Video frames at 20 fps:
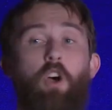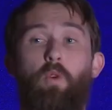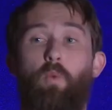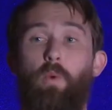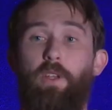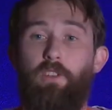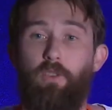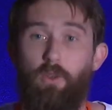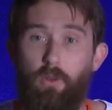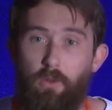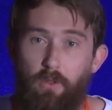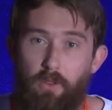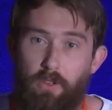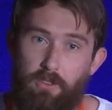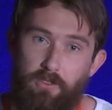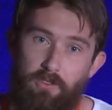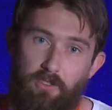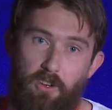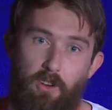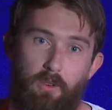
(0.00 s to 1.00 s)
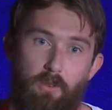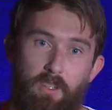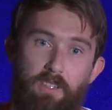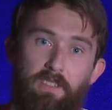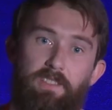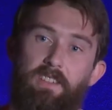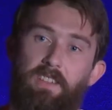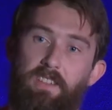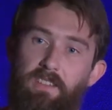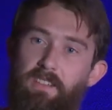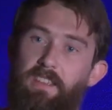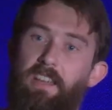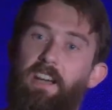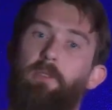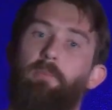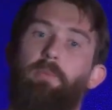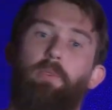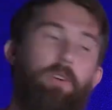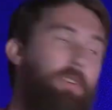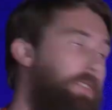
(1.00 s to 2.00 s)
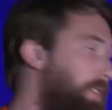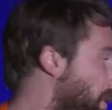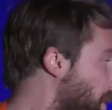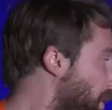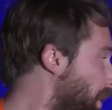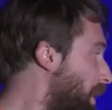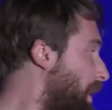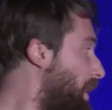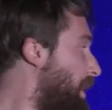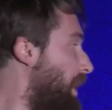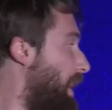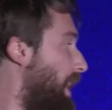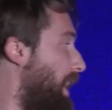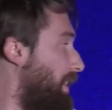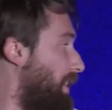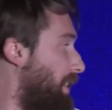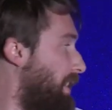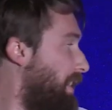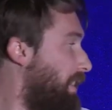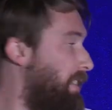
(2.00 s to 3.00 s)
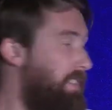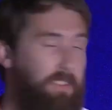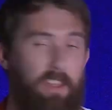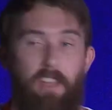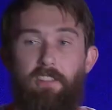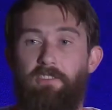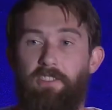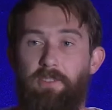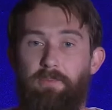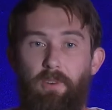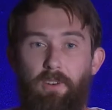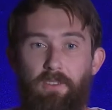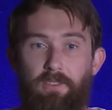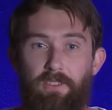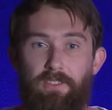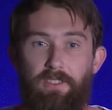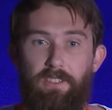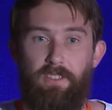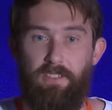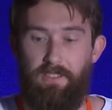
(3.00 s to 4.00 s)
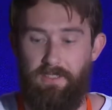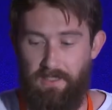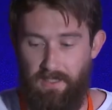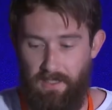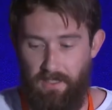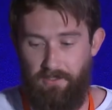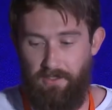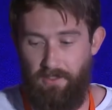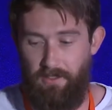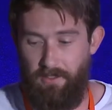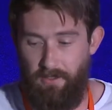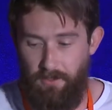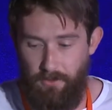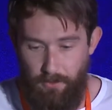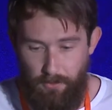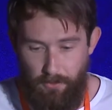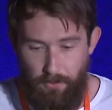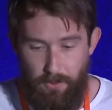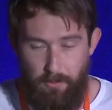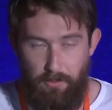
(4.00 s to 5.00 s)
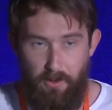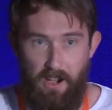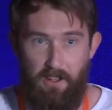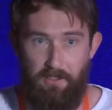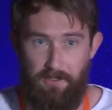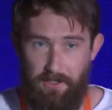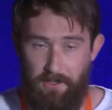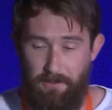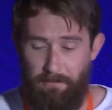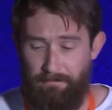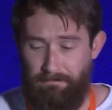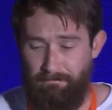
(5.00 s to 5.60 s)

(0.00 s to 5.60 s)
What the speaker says: we call the controller to get the output, and then that response is delivered to the browser.